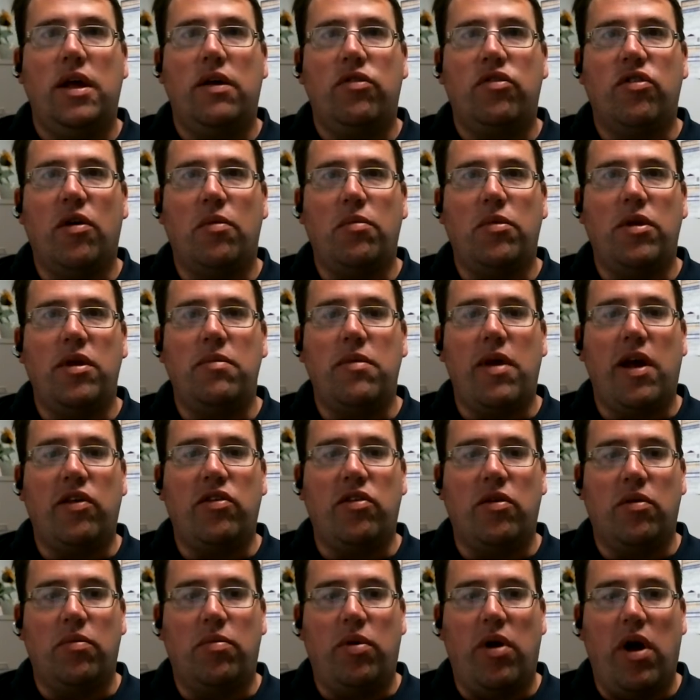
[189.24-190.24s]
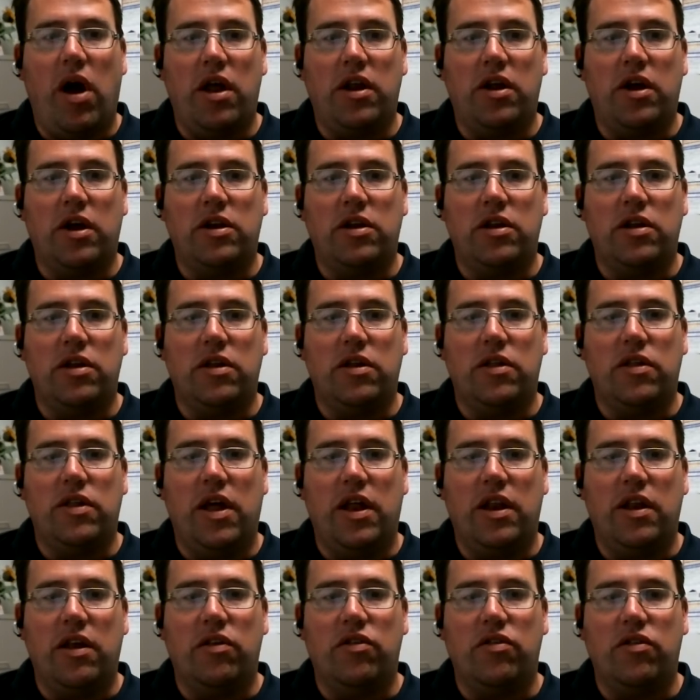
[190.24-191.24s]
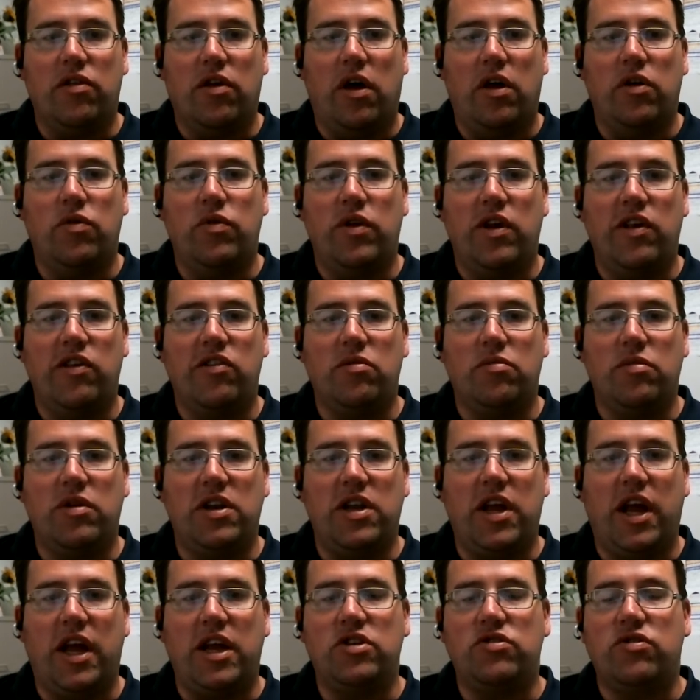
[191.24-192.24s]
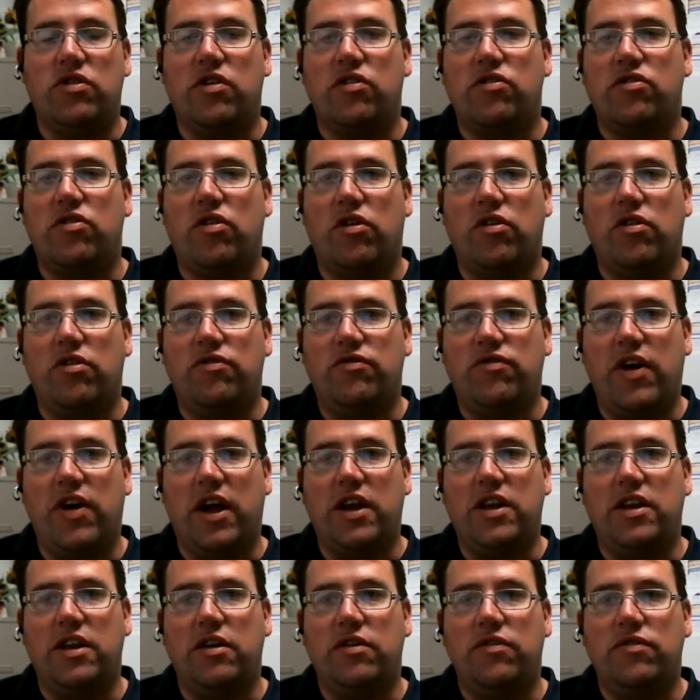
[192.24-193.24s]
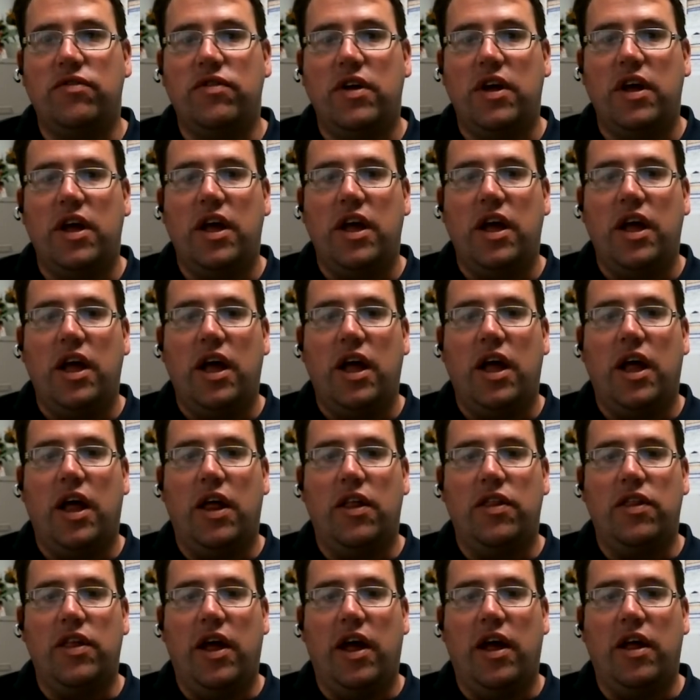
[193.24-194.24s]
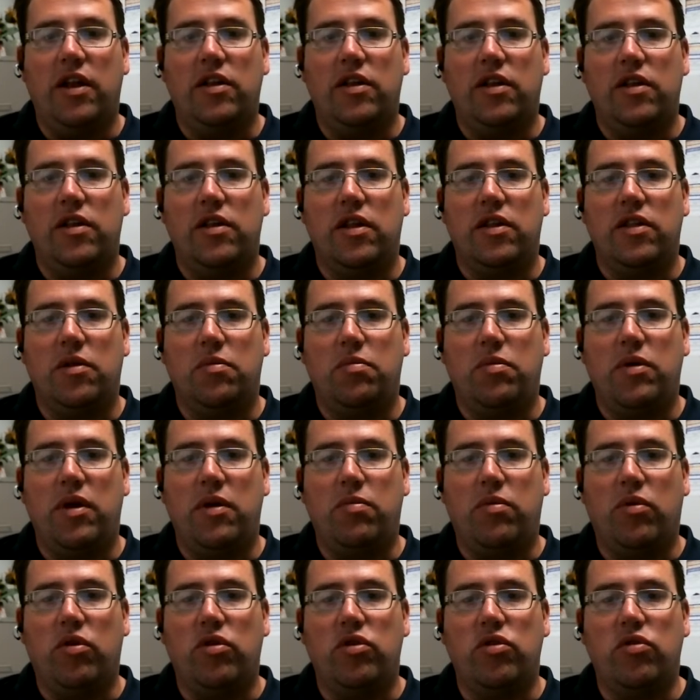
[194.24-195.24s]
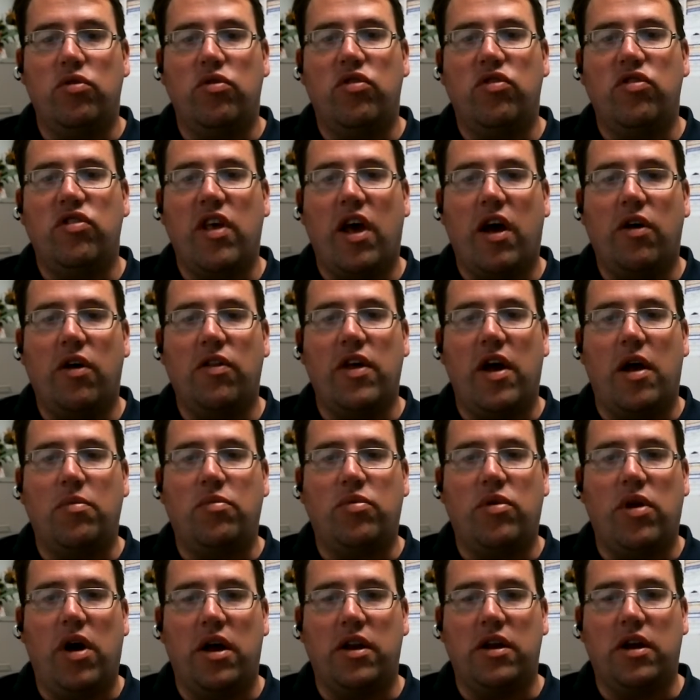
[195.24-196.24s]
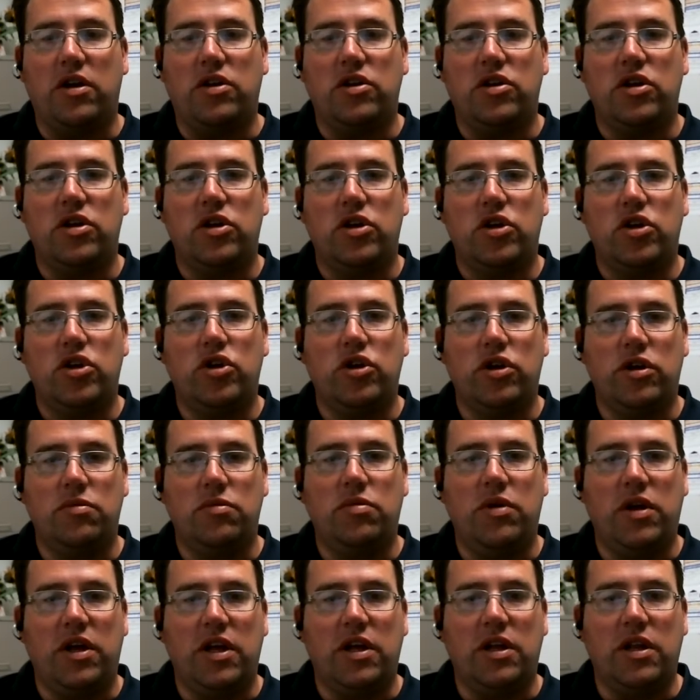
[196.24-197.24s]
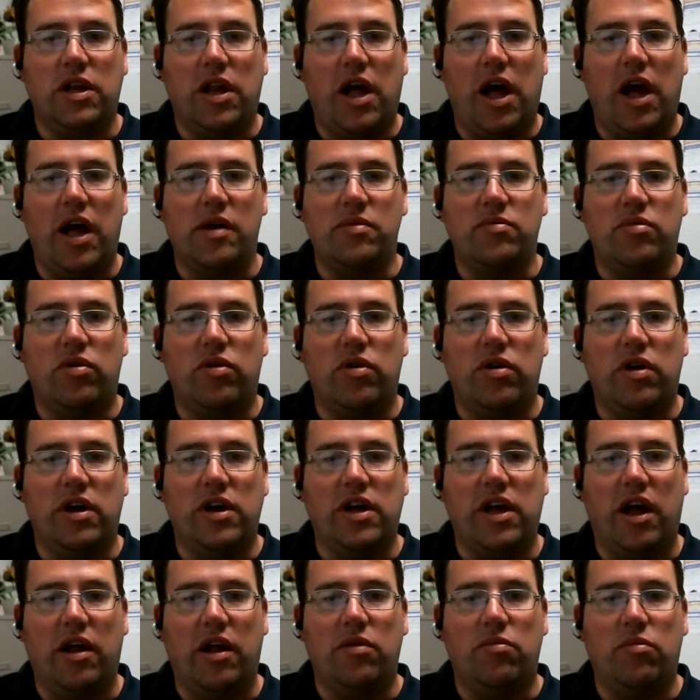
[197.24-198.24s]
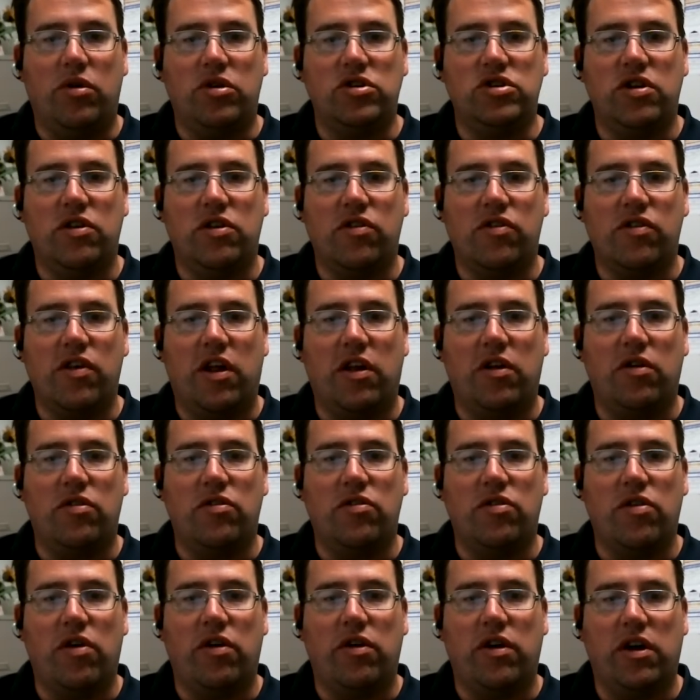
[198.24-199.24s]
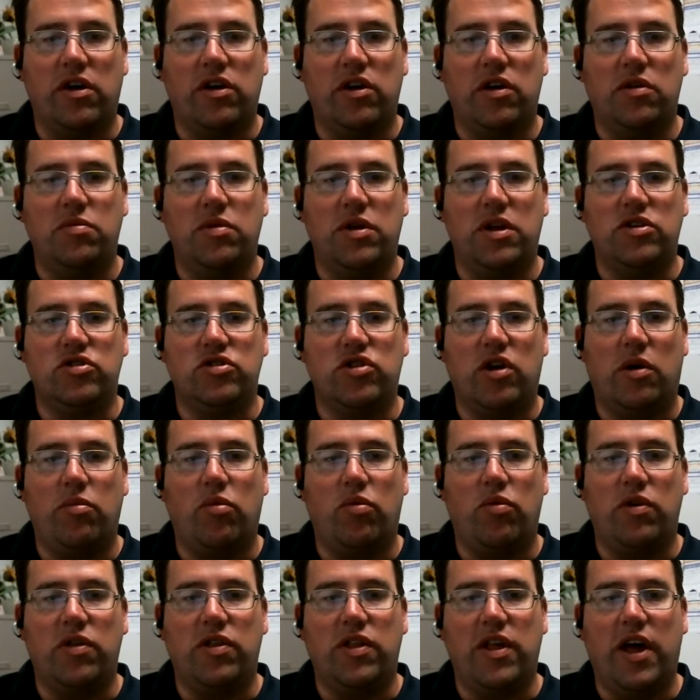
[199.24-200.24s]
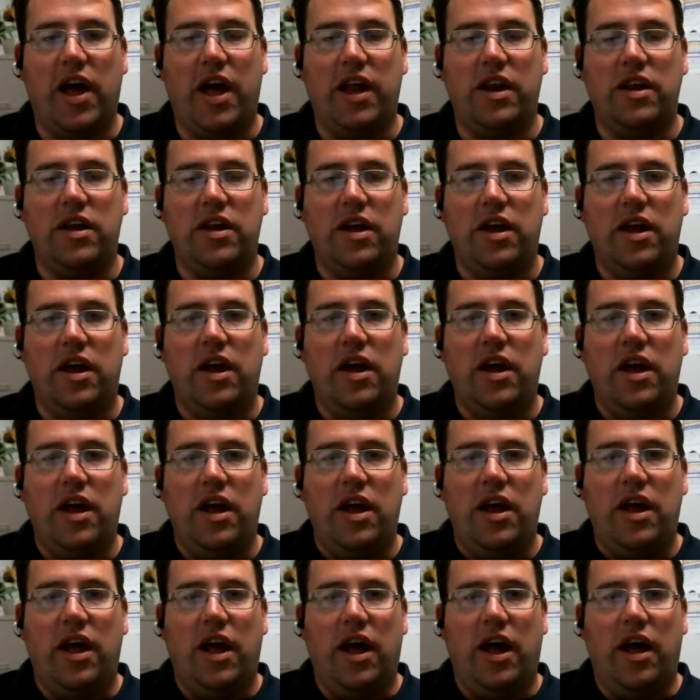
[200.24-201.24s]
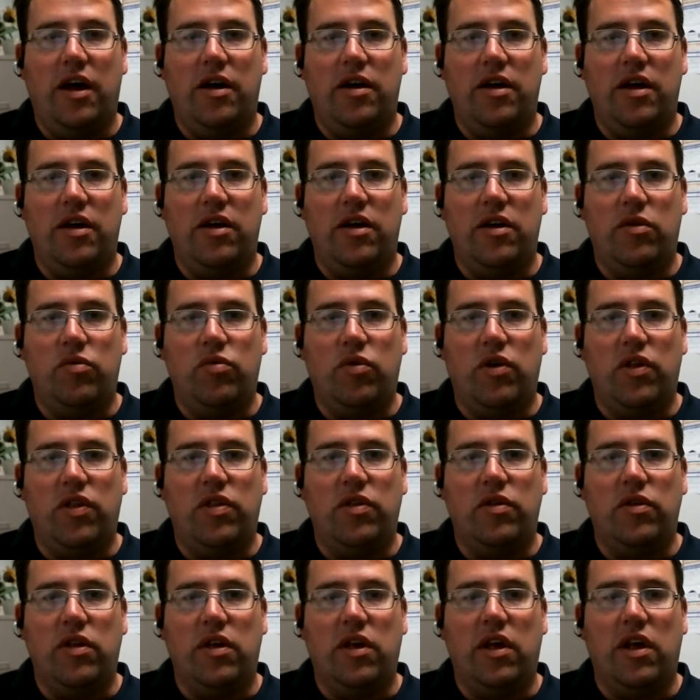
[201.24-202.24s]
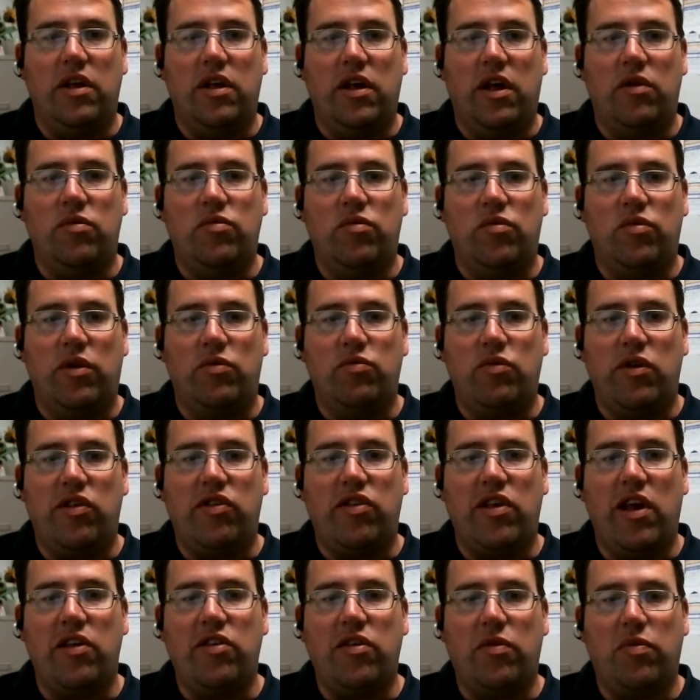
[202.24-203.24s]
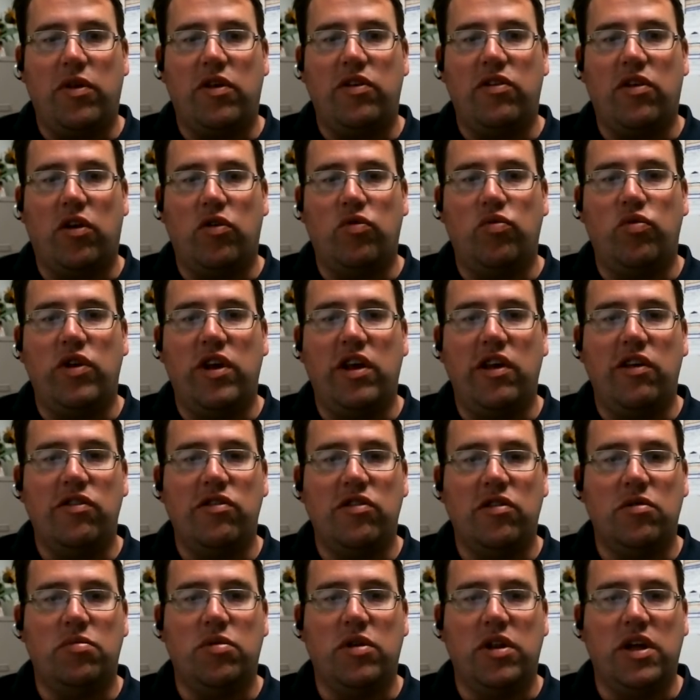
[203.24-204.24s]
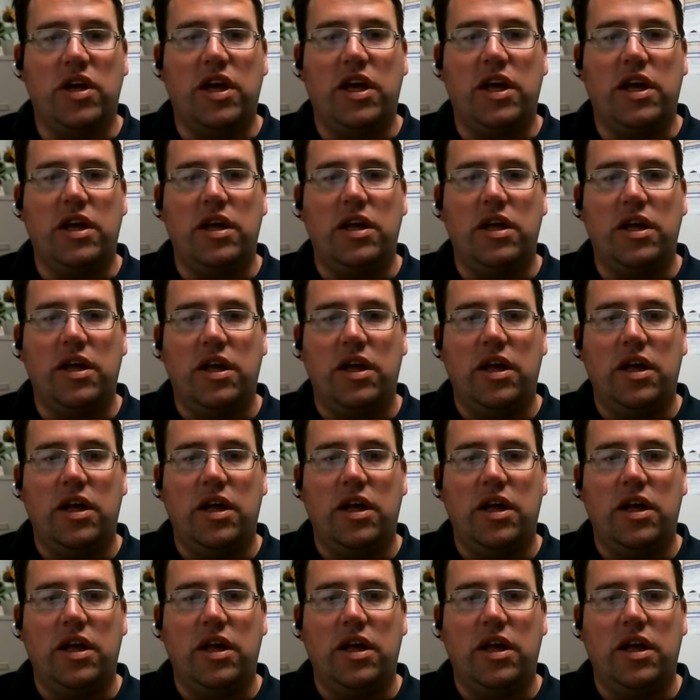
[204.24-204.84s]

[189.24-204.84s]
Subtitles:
somebody makes a product that is unreasonably dangerous or defective, then the people who sell that product could be liable. Again, merchant sellers could be in trouble with that. And when we say something's unreasonably